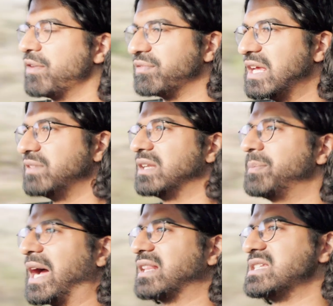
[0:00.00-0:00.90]
I really, really
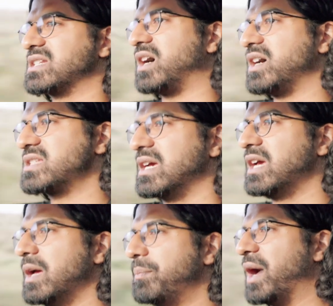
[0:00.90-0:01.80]
back these cars.
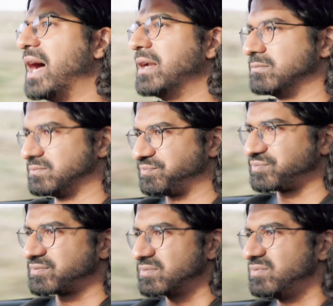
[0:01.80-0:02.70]
But
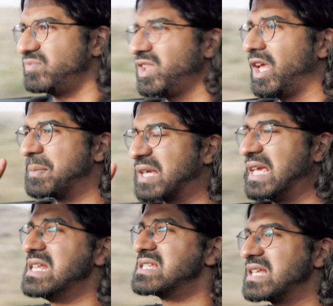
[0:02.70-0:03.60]
I'm
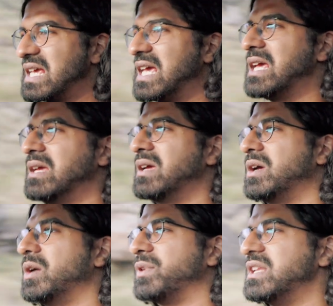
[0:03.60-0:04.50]
keen to hear
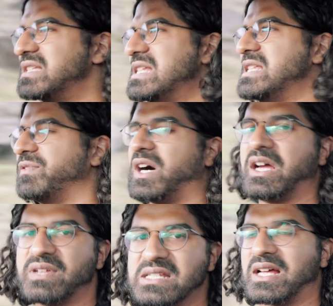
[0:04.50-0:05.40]
what the
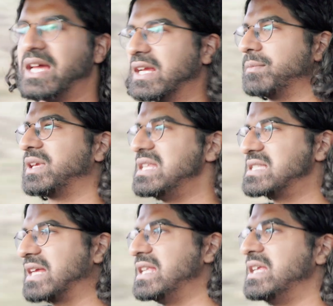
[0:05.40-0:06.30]
DC5 is like. I'm keen
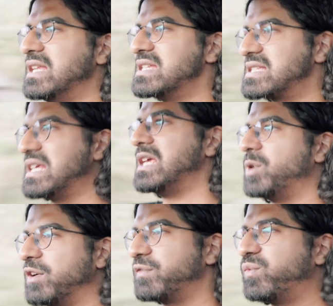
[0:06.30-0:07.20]
to get in it and see
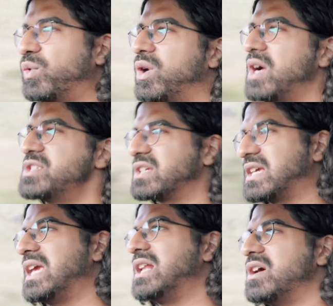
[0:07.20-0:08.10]
what 400
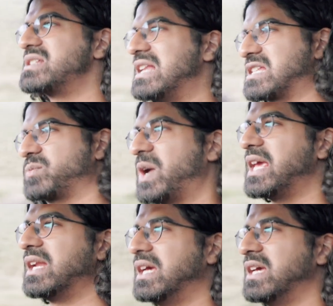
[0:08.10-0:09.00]
kilos less
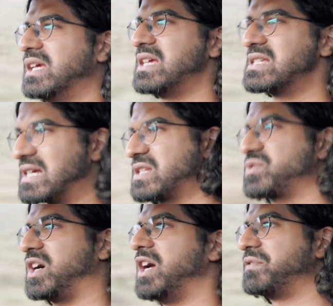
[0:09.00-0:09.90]
weight is like to
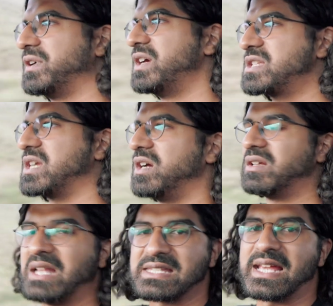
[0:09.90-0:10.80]
drive.
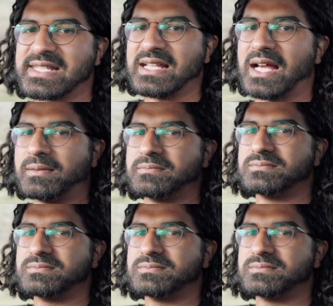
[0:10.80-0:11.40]
So let's get to that.